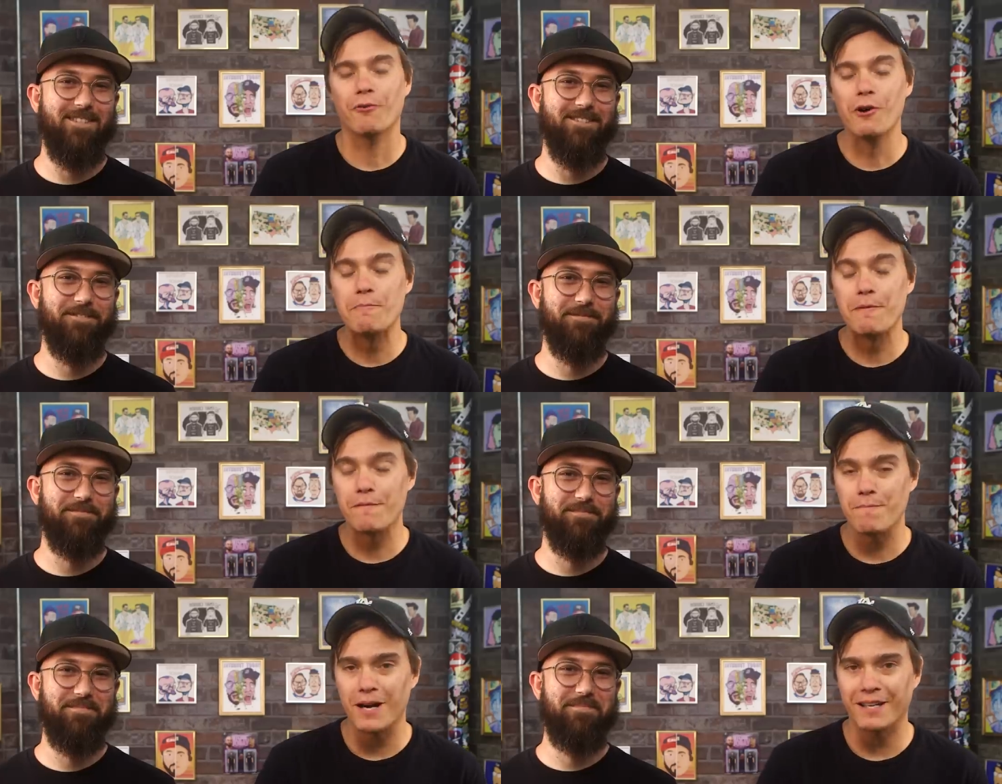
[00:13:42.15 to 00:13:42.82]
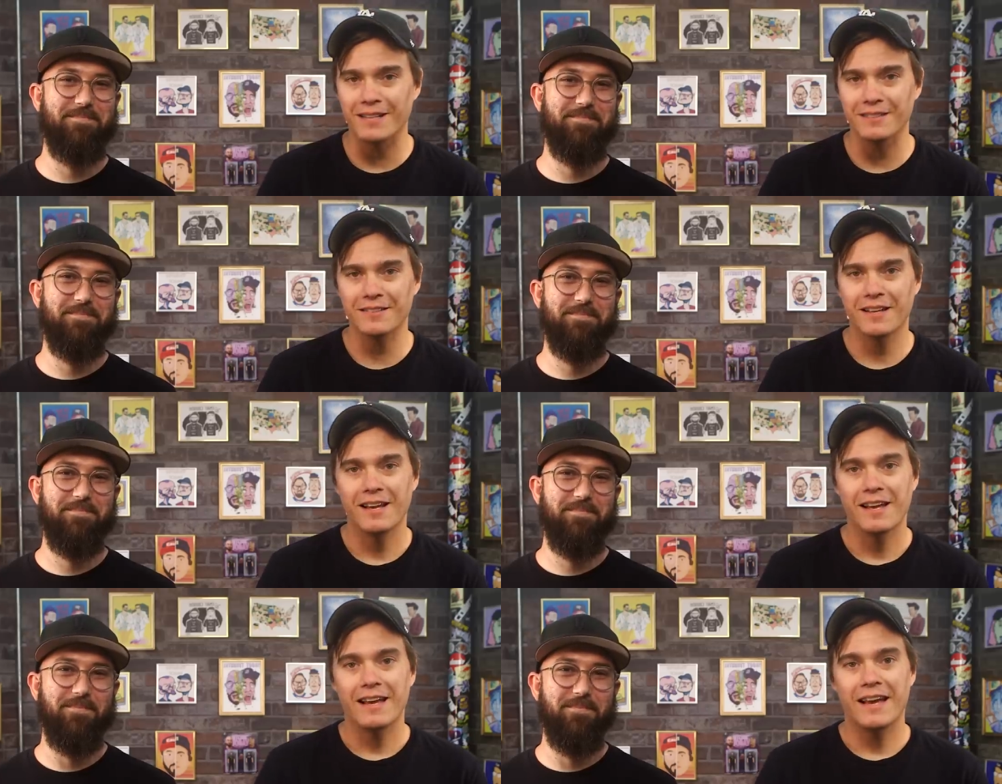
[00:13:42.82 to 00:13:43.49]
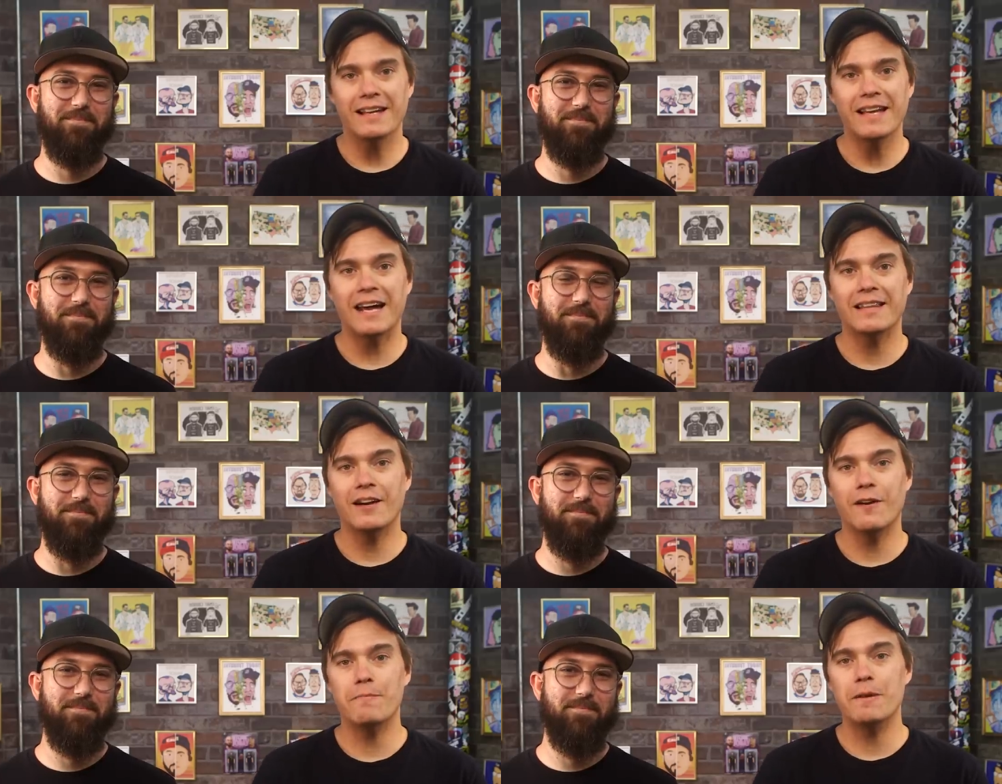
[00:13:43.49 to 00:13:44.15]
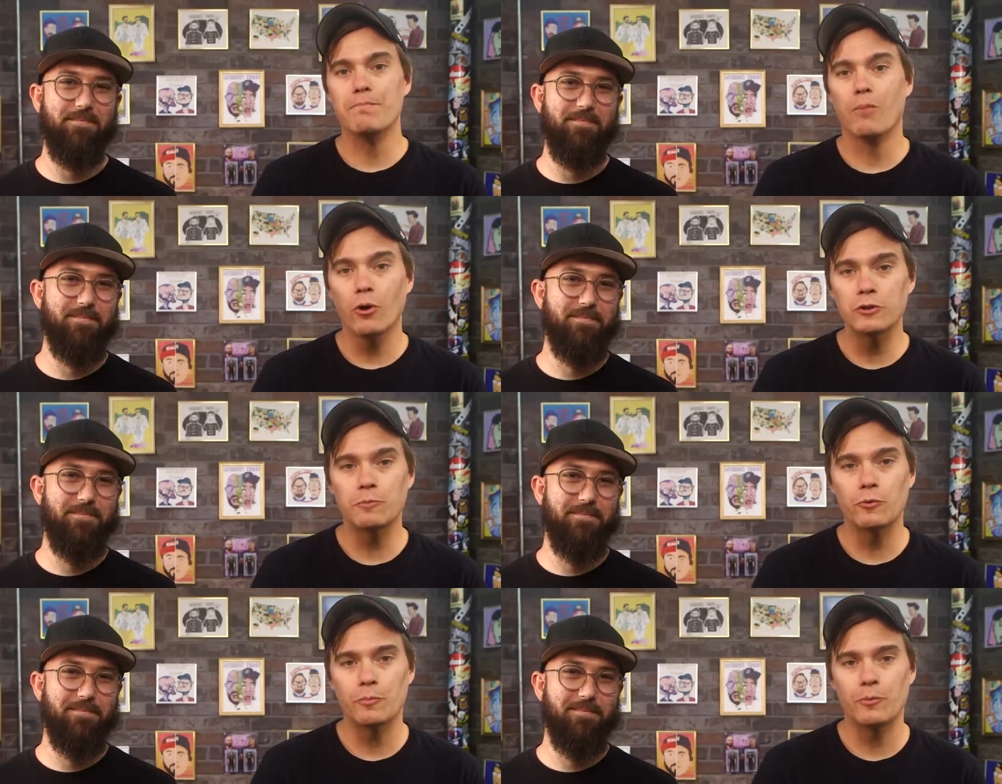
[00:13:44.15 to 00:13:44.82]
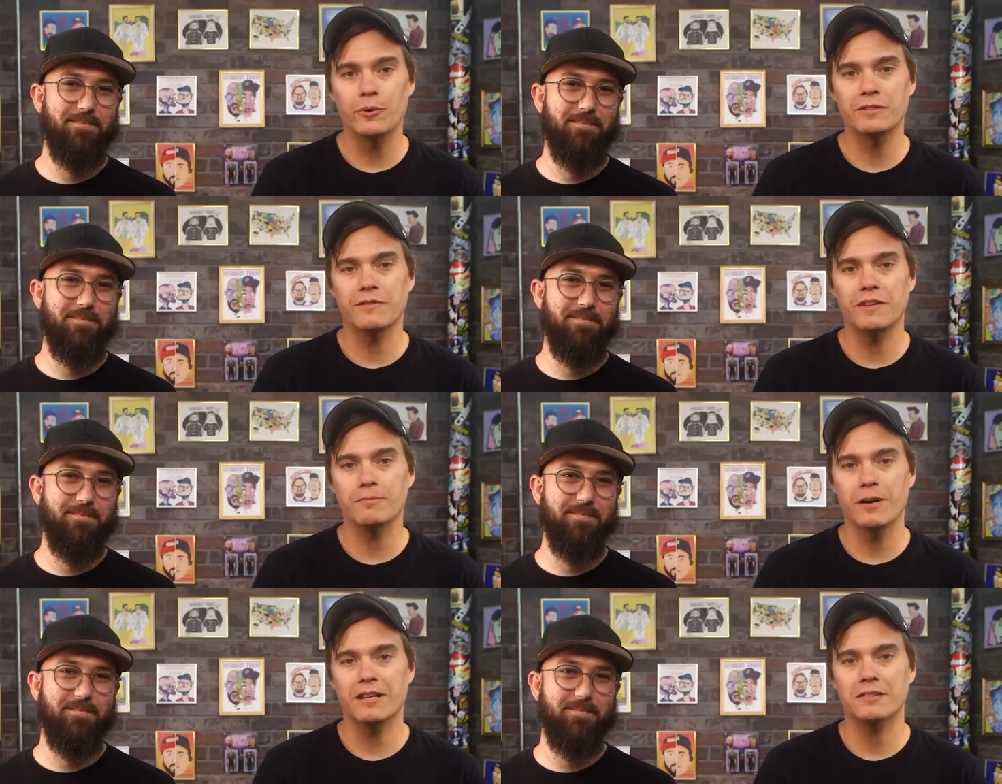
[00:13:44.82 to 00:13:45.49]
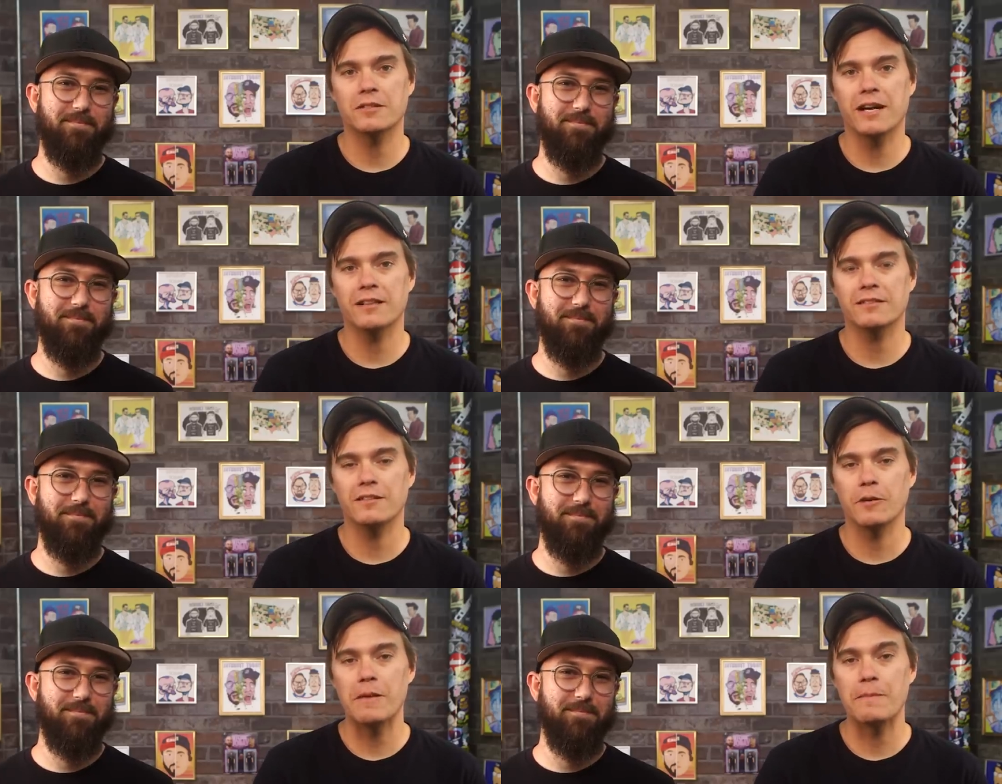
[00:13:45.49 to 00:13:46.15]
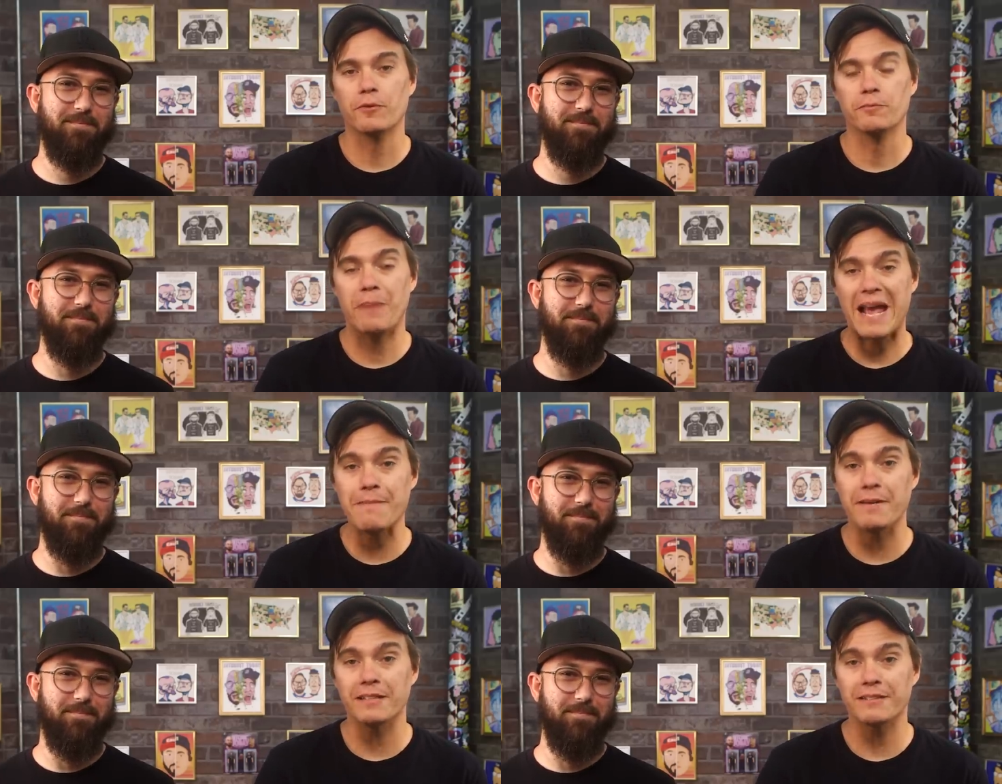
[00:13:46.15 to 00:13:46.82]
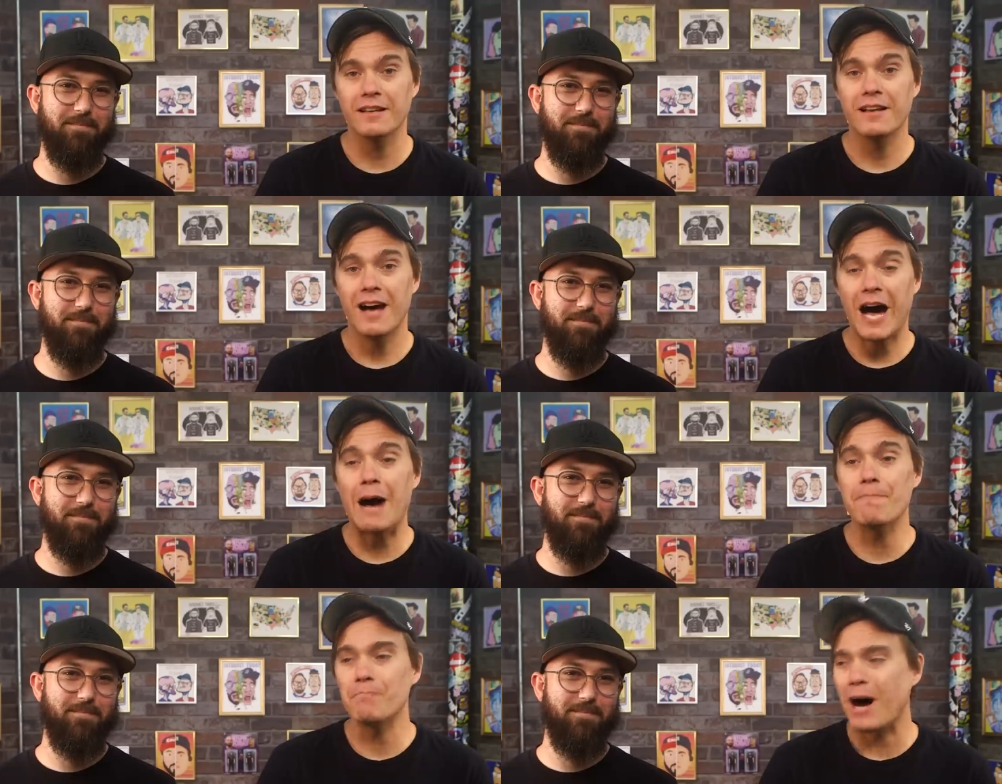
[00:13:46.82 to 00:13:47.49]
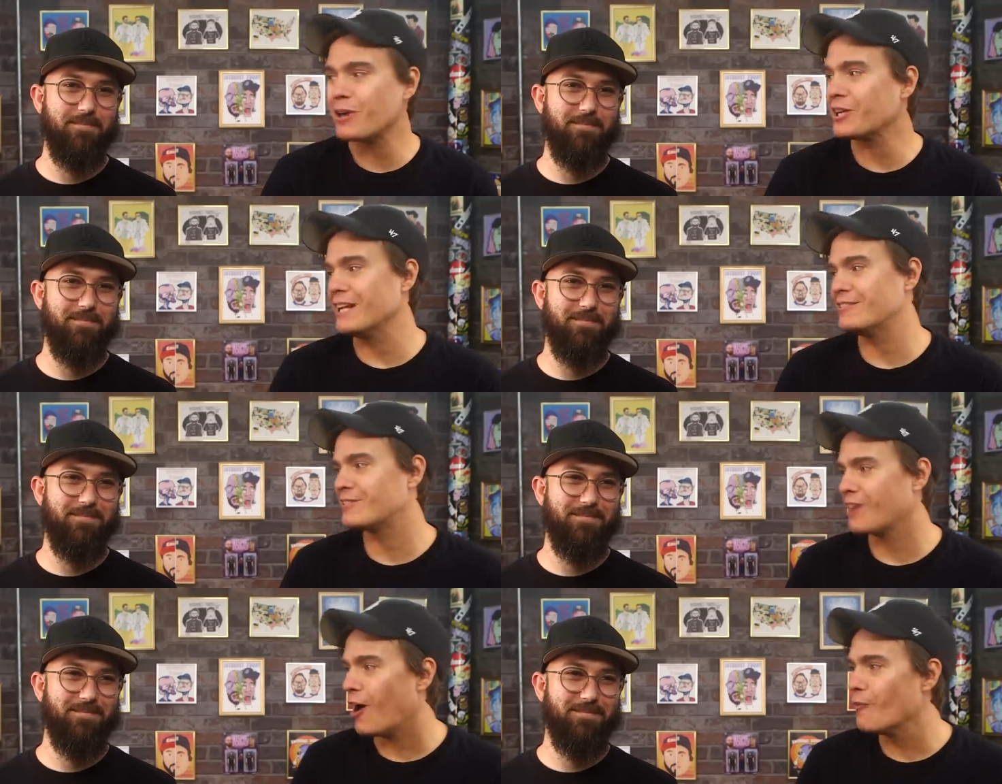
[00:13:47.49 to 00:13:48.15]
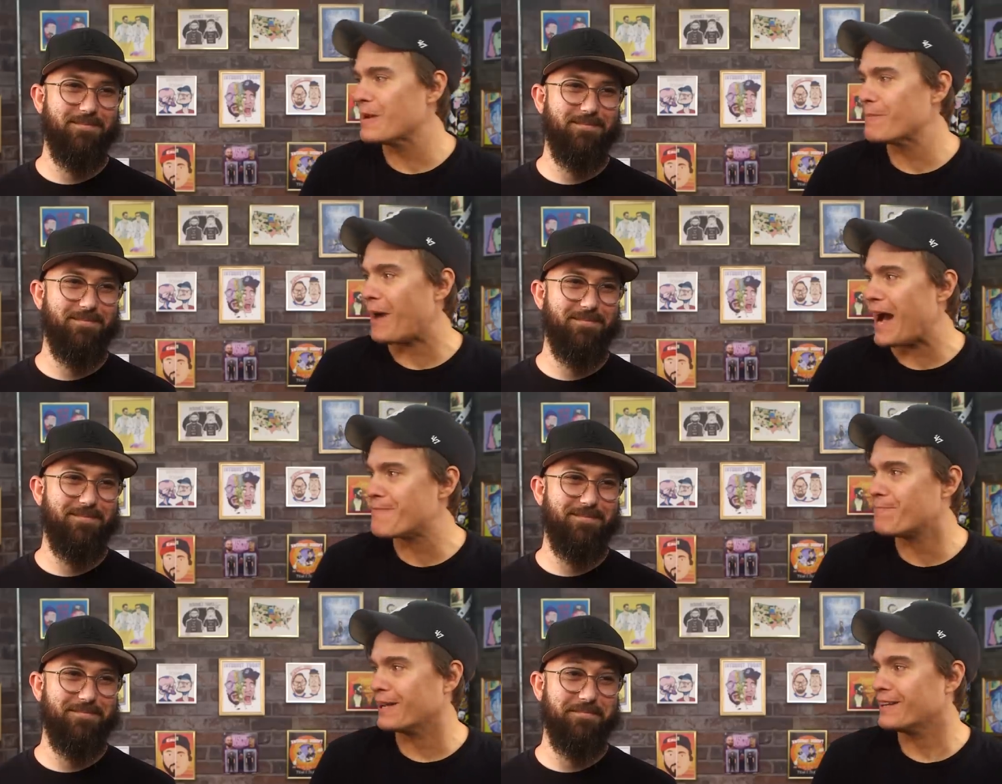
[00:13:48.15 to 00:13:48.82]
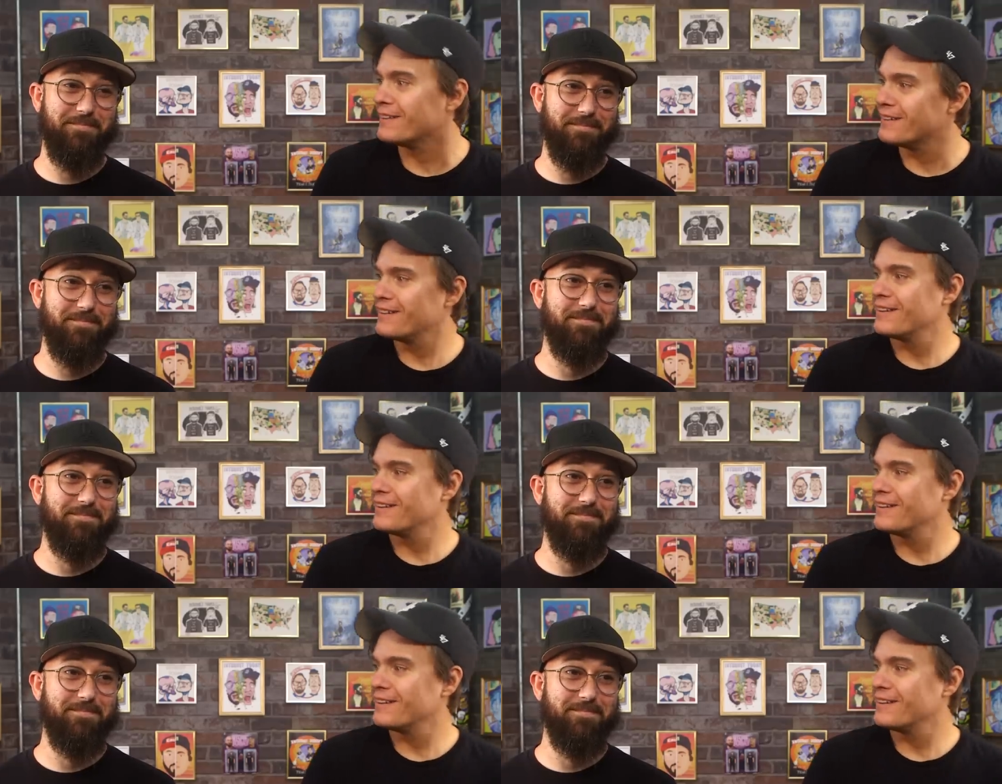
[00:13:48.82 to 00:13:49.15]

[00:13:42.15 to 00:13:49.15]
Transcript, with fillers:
Speaker 1: group of monkeys. And yeah, there have been multiple reports of these monkeys trying to steal people's babies. A monkey stole me baby!